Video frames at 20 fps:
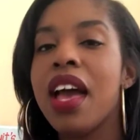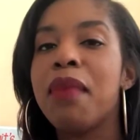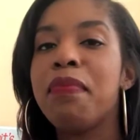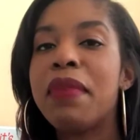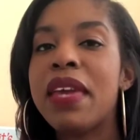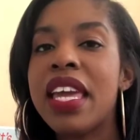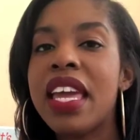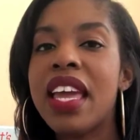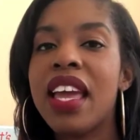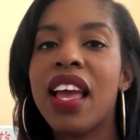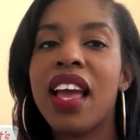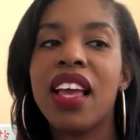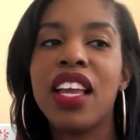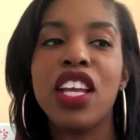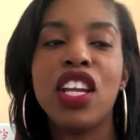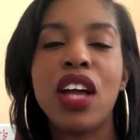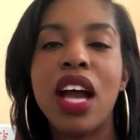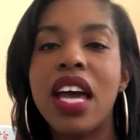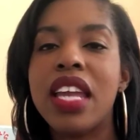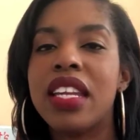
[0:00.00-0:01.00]
Me,
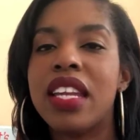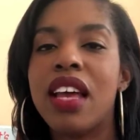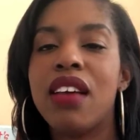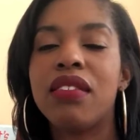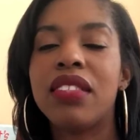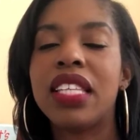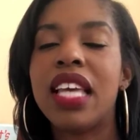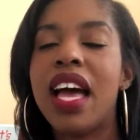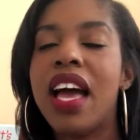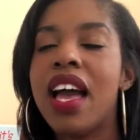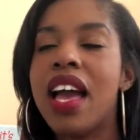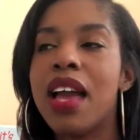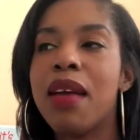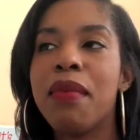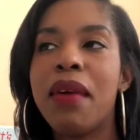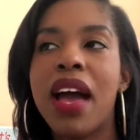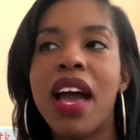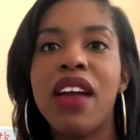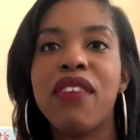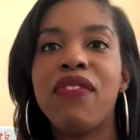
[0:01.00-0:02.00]
I didn't have
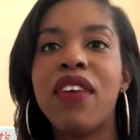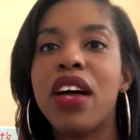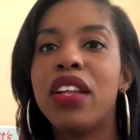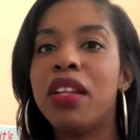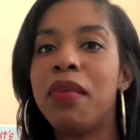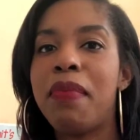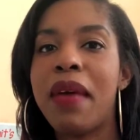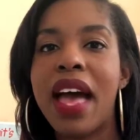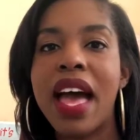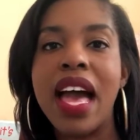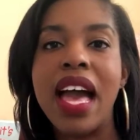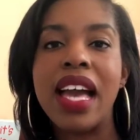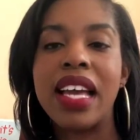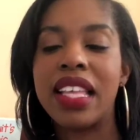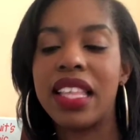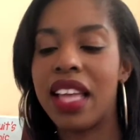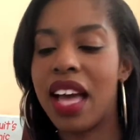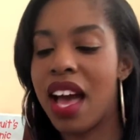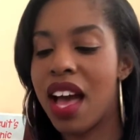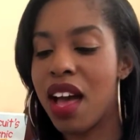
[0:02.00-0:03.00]
time. I found a
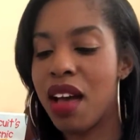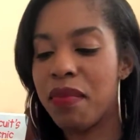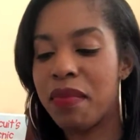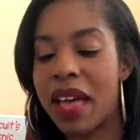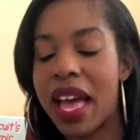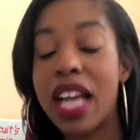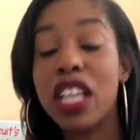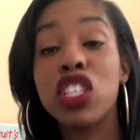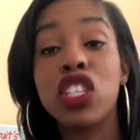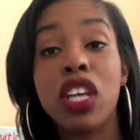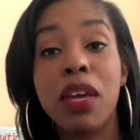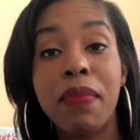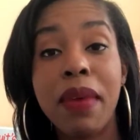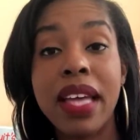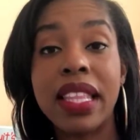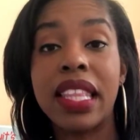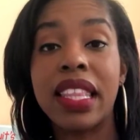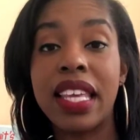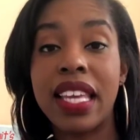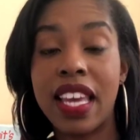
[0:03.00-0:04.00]
bag, actually a
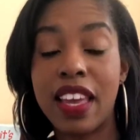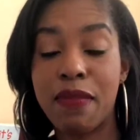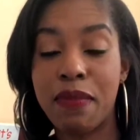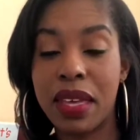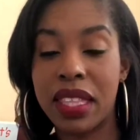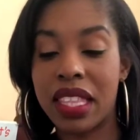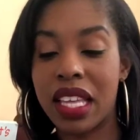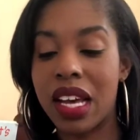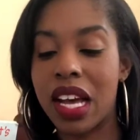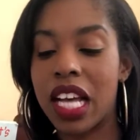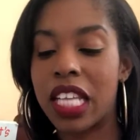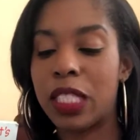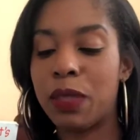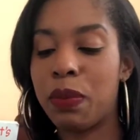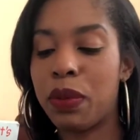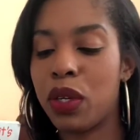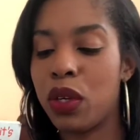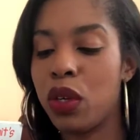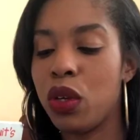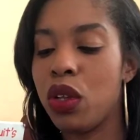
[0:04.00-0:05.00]
bag that they gave me at the
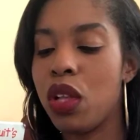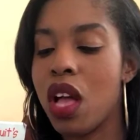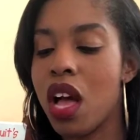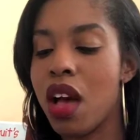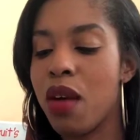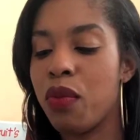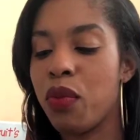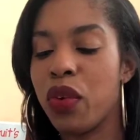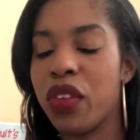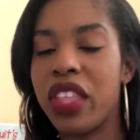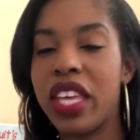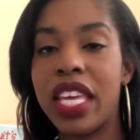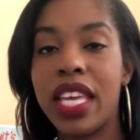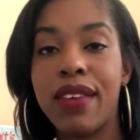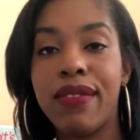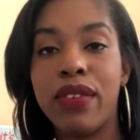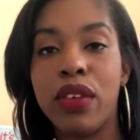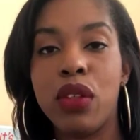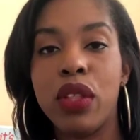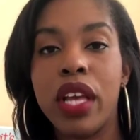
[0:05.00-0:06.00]
hospital, where they
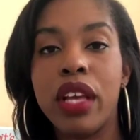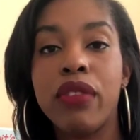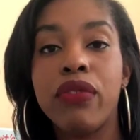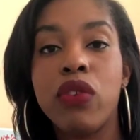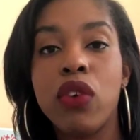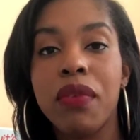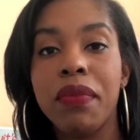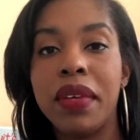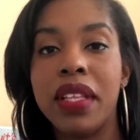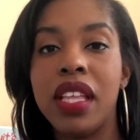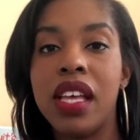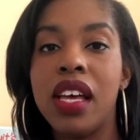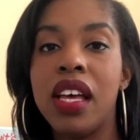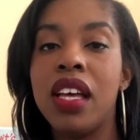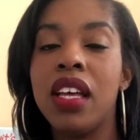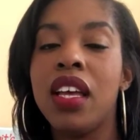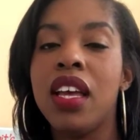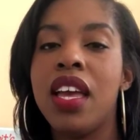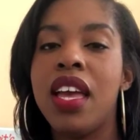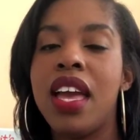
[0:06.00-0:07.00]
give you like
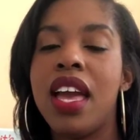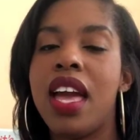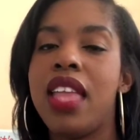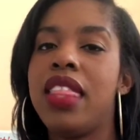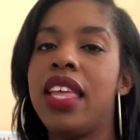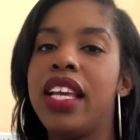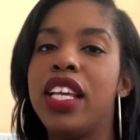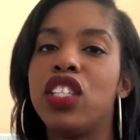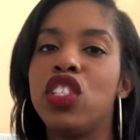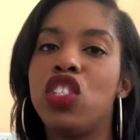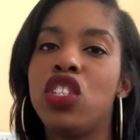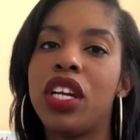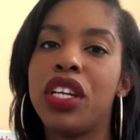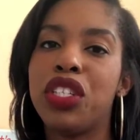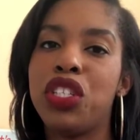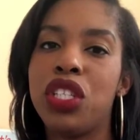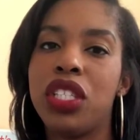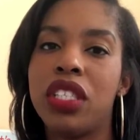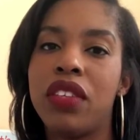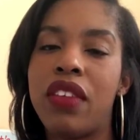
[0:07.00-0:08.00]
formula and like
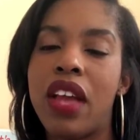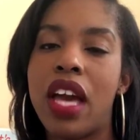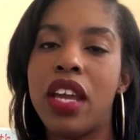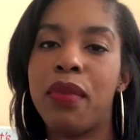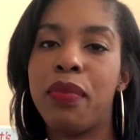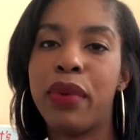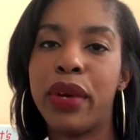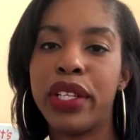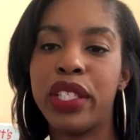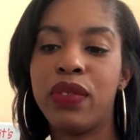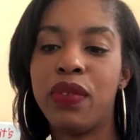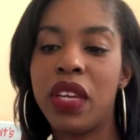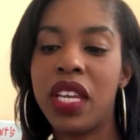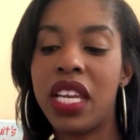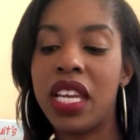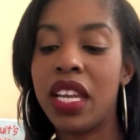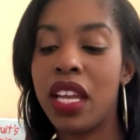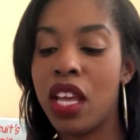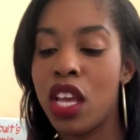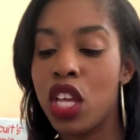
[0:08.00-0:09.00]
instructions on how to
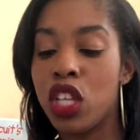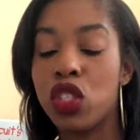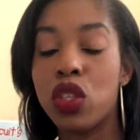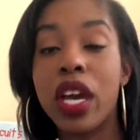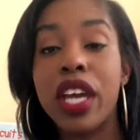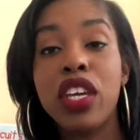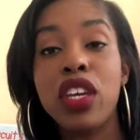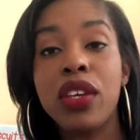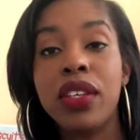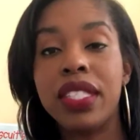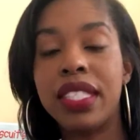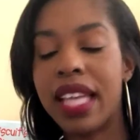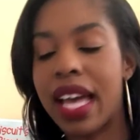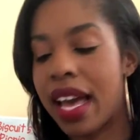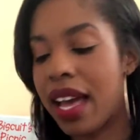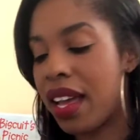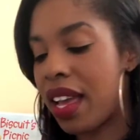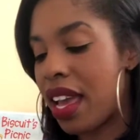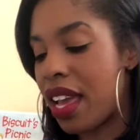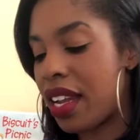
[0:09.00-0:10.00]
breastfeed. So I used
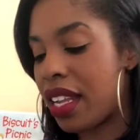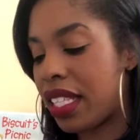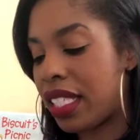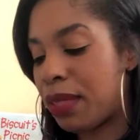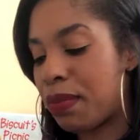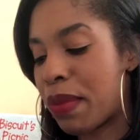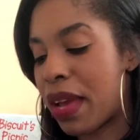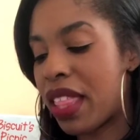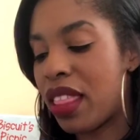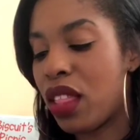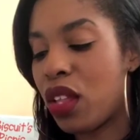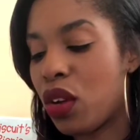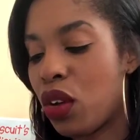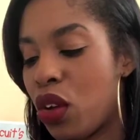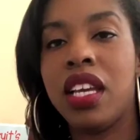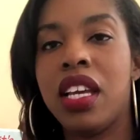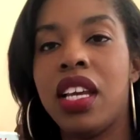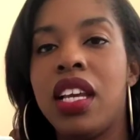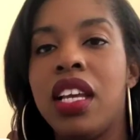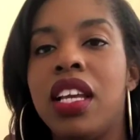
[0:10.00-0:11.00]
that, and it's my
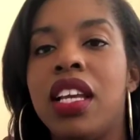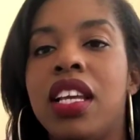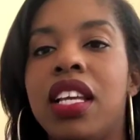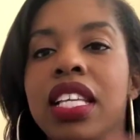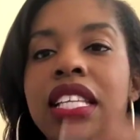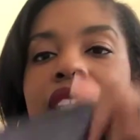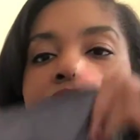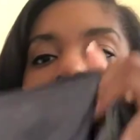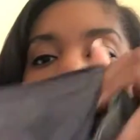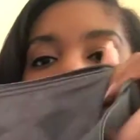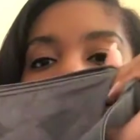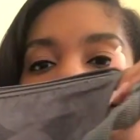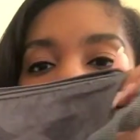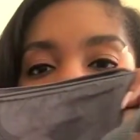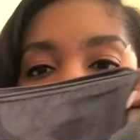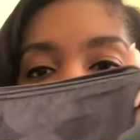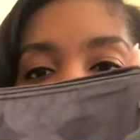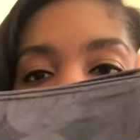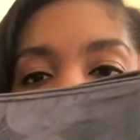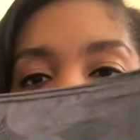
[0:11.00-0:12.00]
little
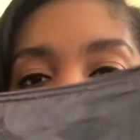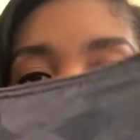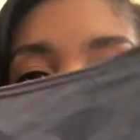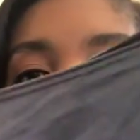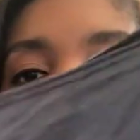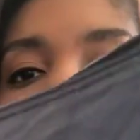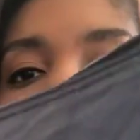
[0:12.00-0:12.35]
Similac bag.